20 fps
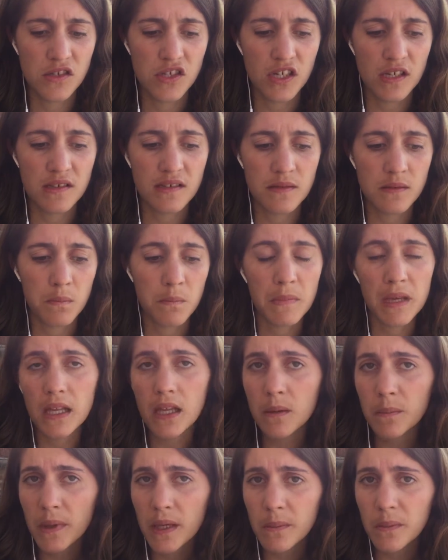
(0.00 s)
just
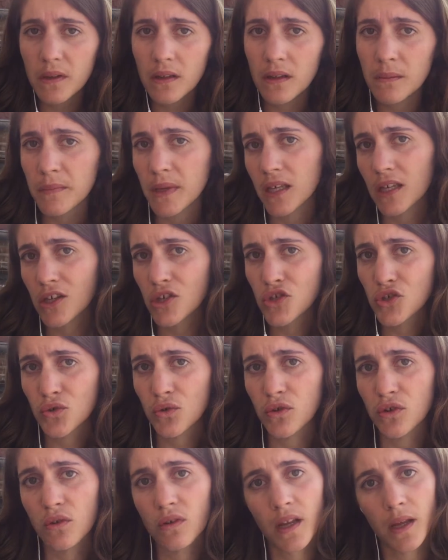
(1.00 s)
meeting people and making sure
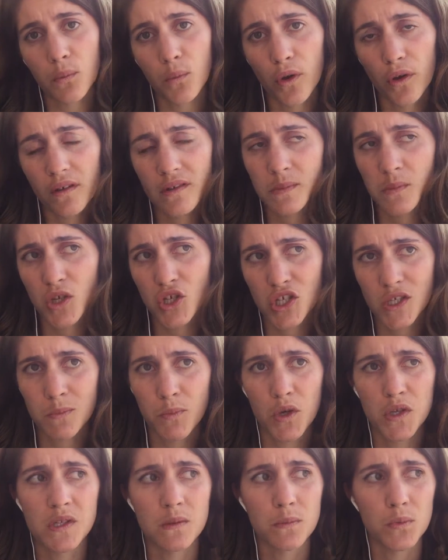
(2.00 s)
you network as much as
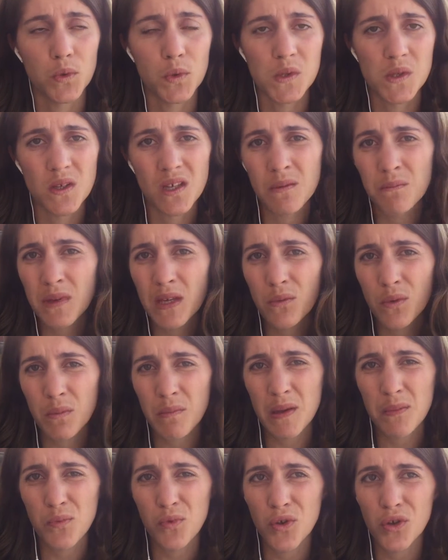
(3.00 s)
possible. So it can be with
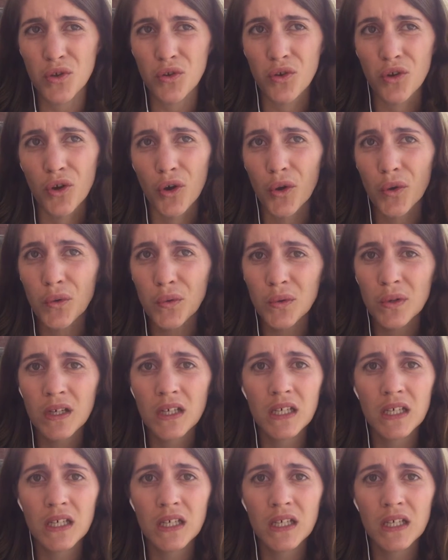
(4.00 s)
people you know,